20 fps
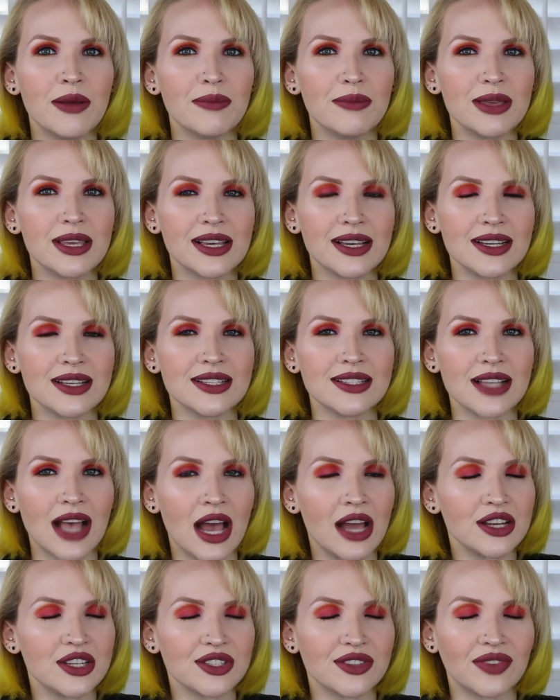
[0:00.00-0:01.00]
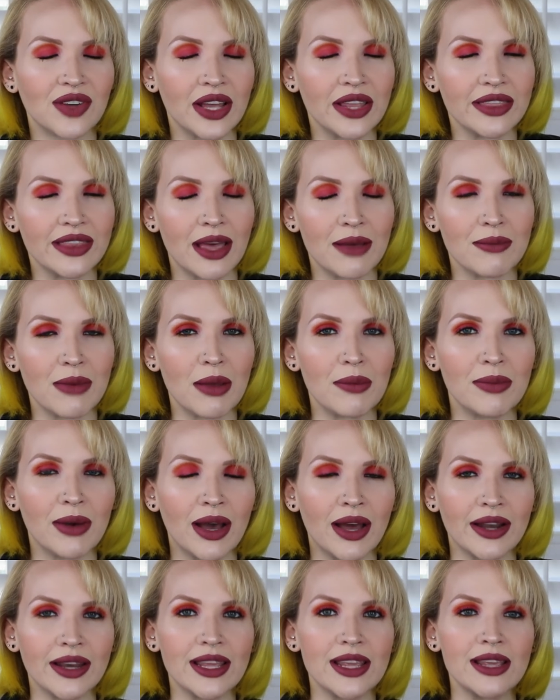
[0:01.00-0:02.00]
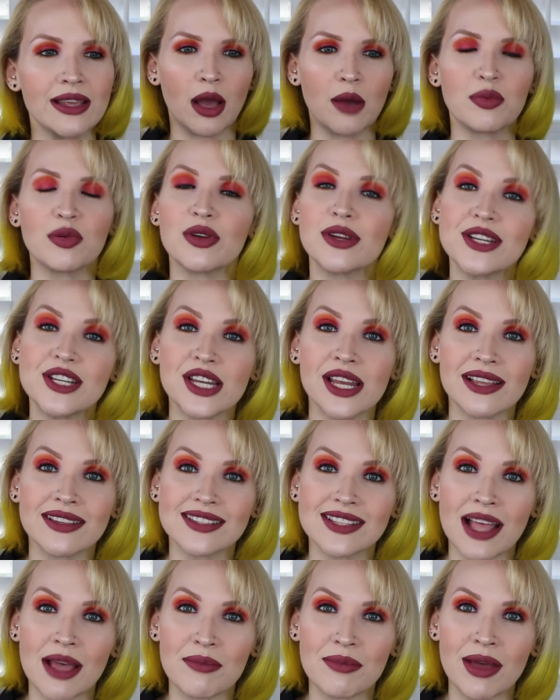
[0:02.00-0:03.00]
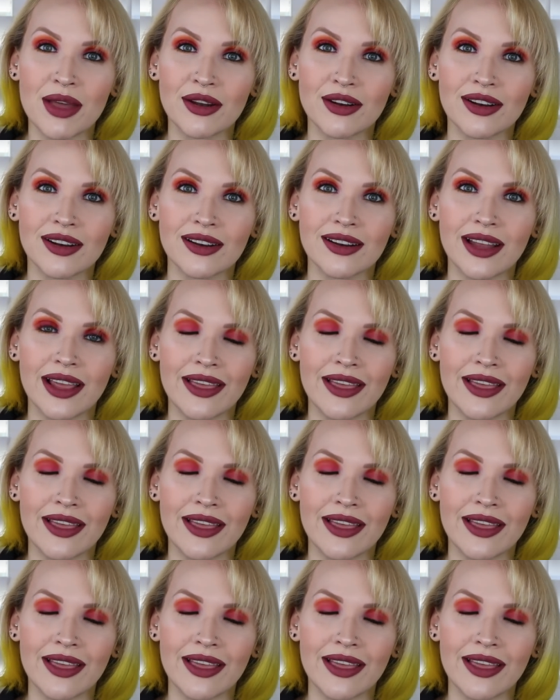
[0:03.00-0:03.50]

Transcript: because I just find that my body appreciates that better.